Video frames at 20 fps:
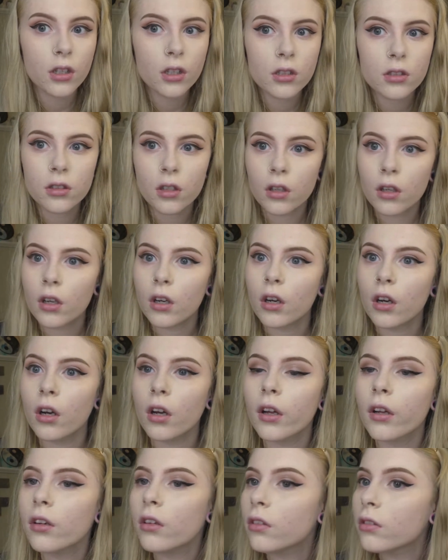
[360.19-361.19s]
is
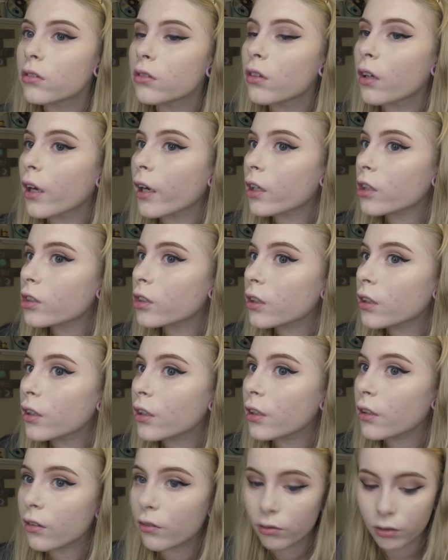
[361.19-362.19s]
on. I
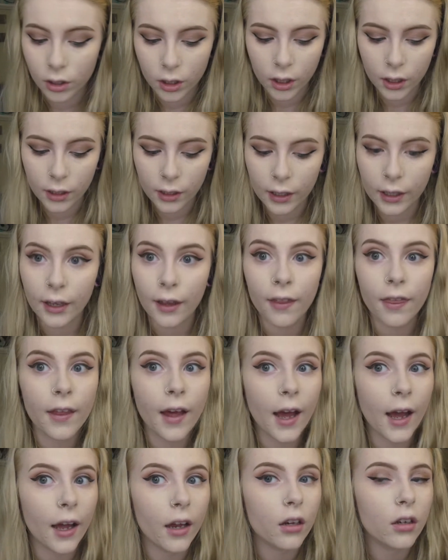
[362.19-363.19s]
actually really like
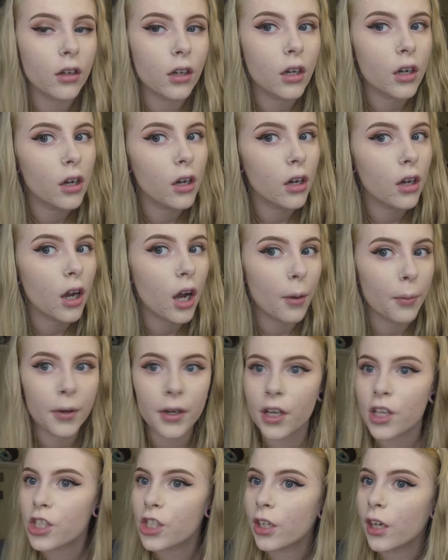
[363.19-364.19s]
that
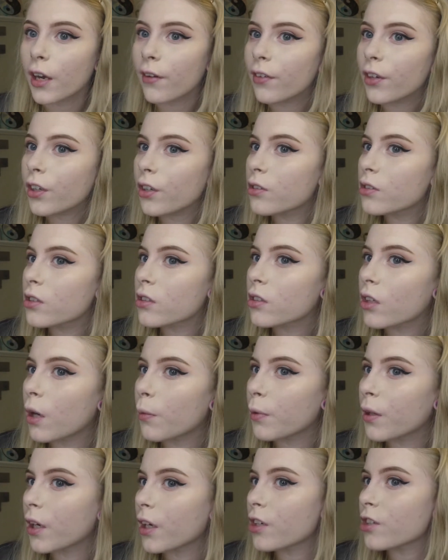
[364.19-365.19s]
combination. I haven't used this
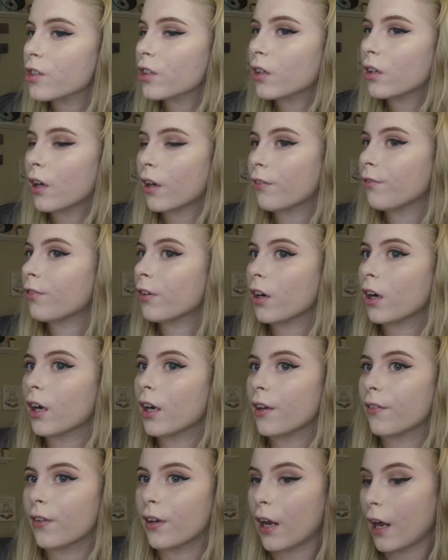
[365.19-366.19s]
combination. I forgot
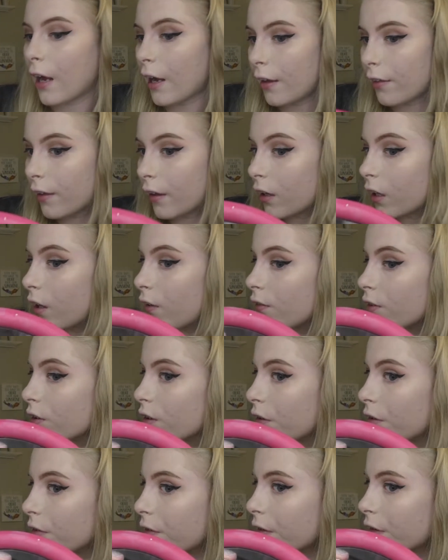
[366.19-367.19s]
I even had that
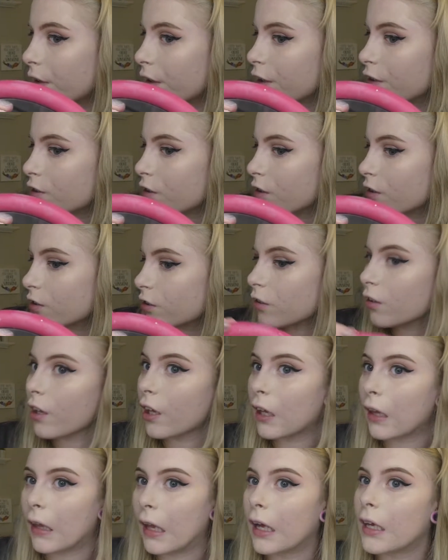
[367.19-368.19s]
CoverGirl foundation until
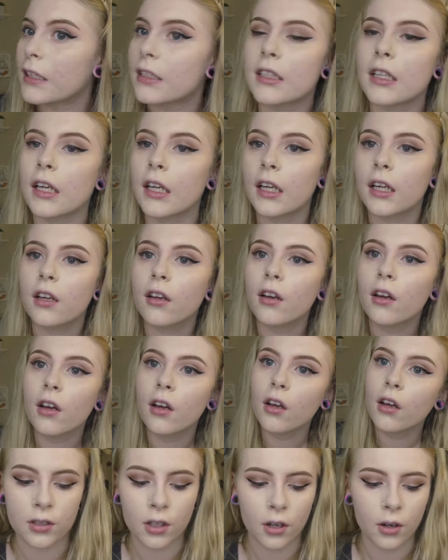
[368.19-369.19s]
like last night.
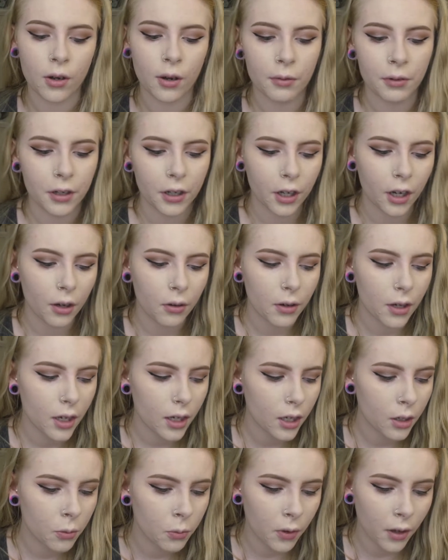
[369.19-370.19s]
So I'm gonna go
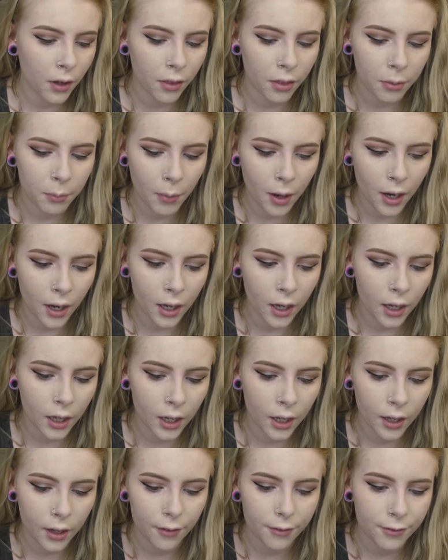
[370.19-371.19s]
in with
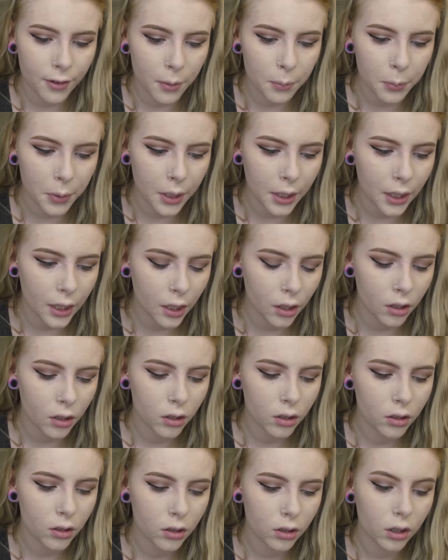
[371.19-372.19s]
my Fit Me
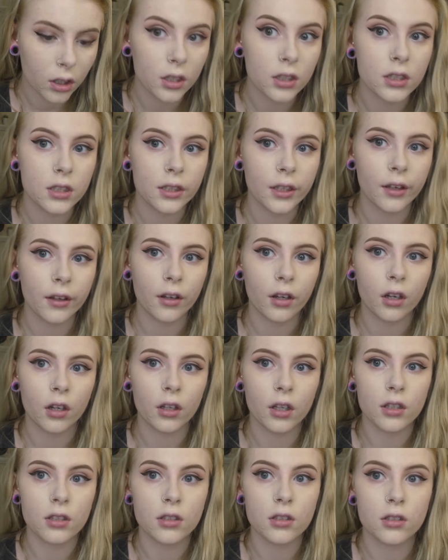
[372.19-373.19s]
concealer.
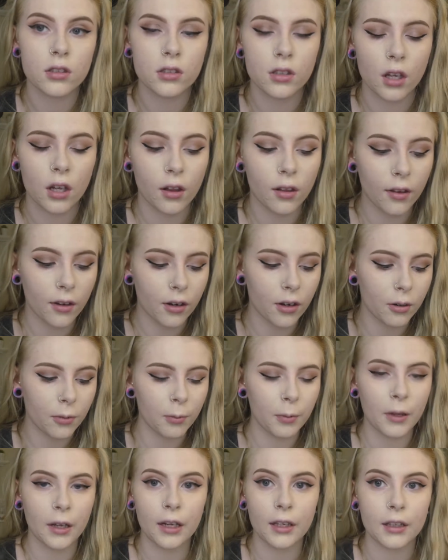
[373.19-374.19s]
This is a little,
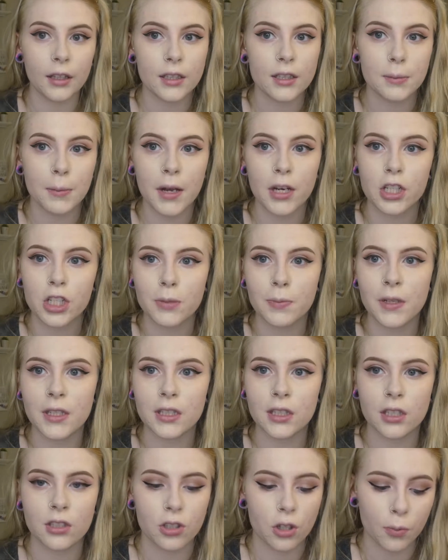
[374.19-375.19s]
like, this matches my
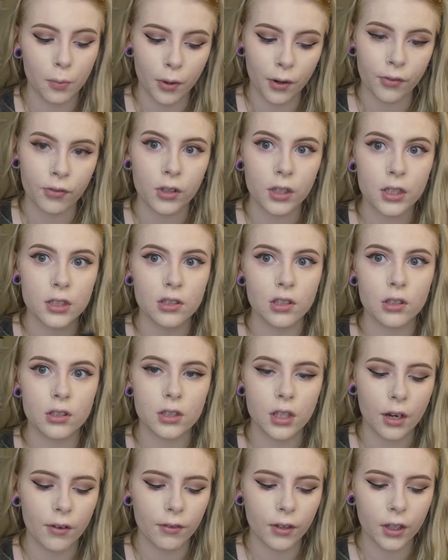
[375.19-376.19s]
skin tone perfectly, so it's
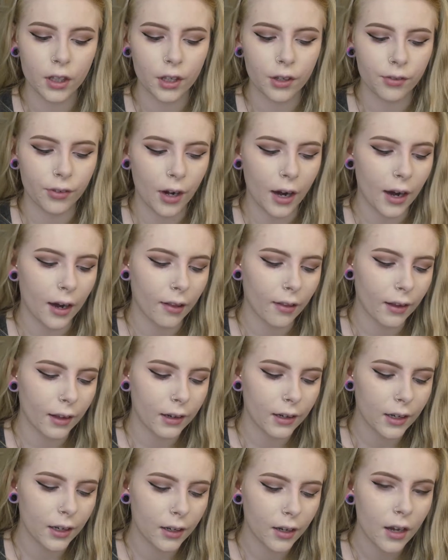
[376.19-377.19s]
not really good for
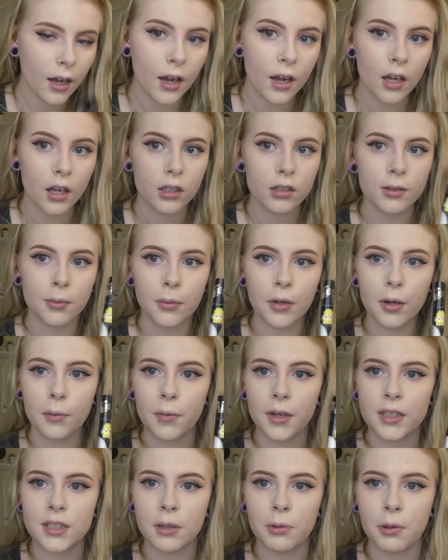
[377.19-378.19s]
highlighting. So I'm gonna
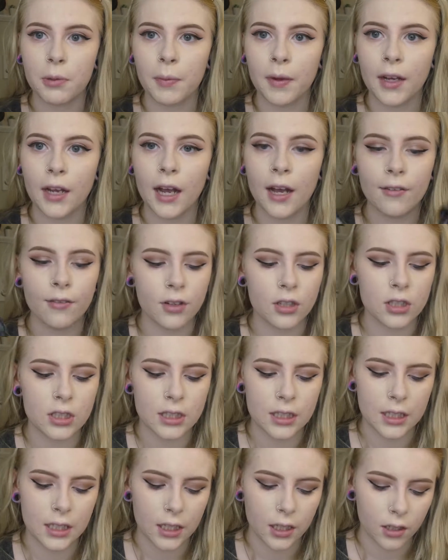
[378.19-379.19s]
mix it with my Kat Von
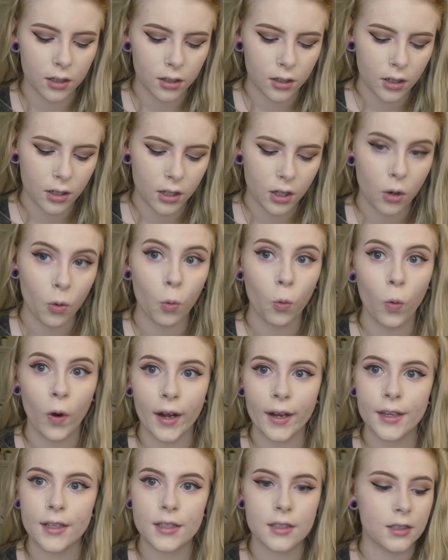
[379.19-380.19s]
D
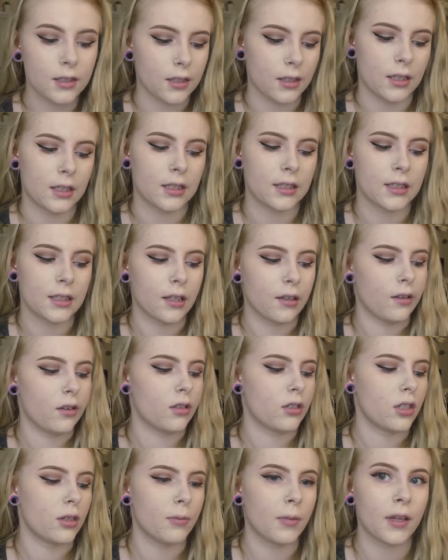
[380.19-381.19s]
white
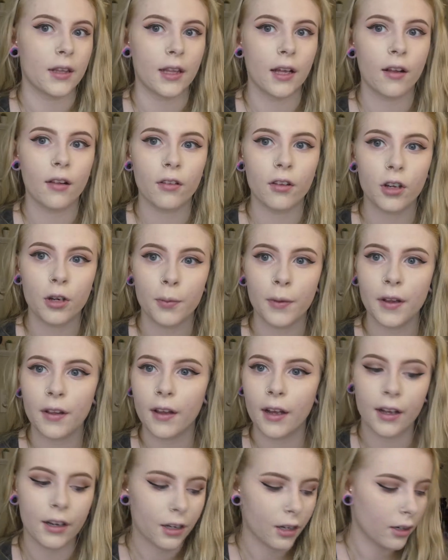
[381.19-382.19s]
concealer to make that a little bit
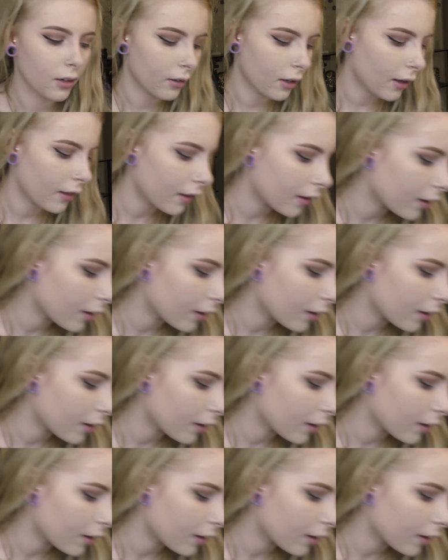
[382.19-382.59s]
lighter. And